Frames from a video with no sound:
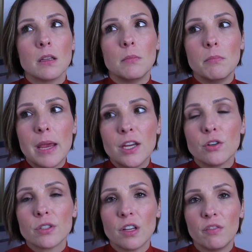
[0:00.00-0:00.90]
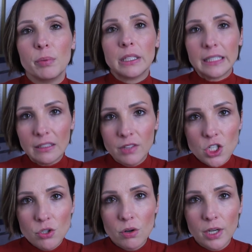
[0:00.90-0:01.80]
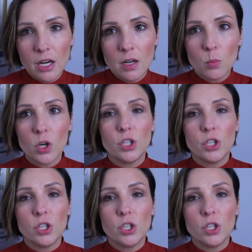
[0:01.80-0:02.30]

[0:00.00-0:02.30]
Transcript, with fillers: make yourself believe that you don't care anymore.